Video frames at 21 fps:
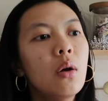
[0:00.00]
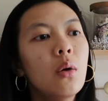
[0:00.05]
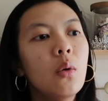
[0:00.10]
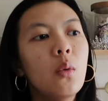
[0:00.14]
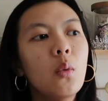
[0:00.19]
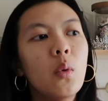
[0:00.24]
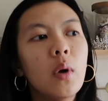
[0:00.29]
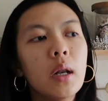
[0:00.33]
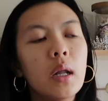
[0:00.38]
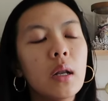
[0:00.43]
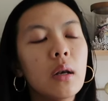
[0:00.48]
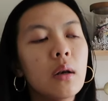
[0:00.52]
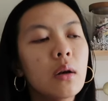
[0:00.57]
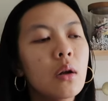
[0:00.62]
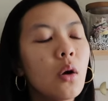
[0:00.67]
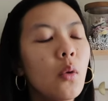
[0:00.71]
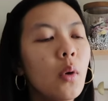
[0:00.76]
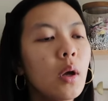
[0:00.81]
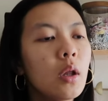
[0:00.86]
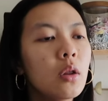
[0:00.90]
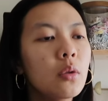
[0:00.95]
when I'm
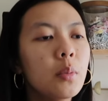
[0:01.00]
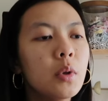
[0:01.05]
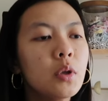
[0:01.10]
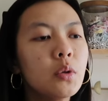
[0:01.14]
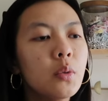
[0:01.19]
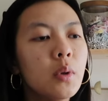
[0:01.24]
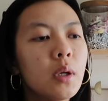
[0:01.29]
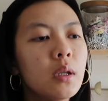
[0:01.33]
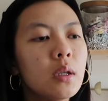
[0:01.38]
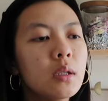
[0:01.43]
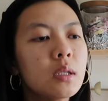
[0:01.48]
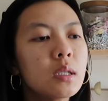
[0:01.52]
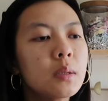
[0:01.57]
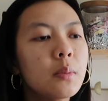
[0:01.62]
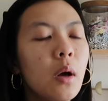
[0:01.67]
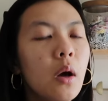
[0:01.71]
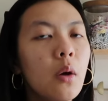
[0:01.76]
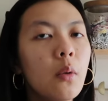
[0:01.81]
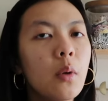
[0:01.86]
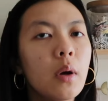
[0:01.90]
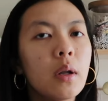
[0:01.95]
going between the
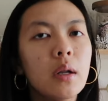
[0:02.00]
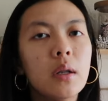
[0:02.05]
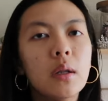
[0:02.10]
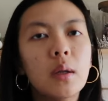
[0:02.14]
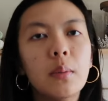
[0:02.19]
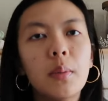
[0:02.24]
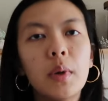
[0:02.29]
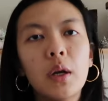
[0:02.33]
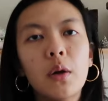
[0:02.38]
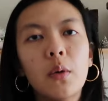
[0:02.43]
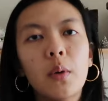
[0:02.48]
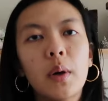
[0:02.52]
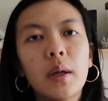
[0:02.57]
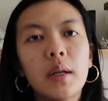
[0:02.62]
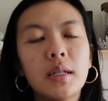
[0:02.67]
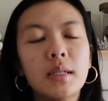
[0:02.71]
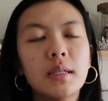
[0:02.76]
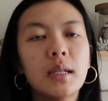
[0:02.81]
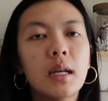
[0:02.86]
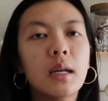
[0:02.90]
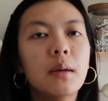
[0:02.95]
small one and the big one
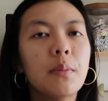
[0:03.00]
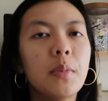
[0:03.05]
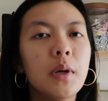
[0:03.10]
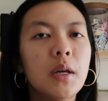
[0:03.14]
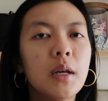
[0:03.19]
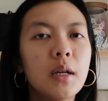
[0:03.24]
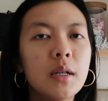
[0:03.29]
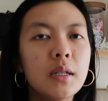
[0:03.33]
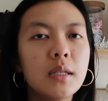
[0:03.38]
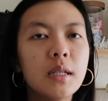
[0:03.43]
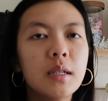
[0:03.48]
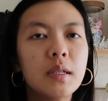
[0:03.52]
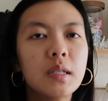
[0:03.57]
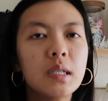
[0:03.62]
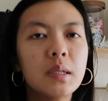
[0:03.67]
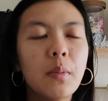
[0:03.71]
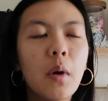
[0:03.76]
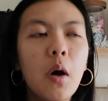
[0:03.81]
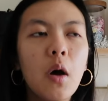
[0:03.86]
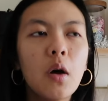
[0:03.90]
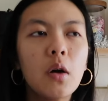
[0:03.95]
is like, because it's
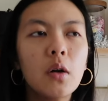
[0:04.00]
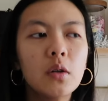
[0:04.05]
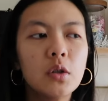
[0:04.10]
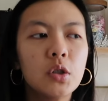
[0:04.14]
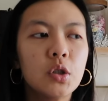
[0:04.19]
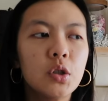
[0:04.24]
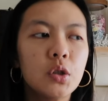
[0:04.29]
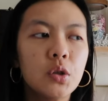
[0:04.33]
small,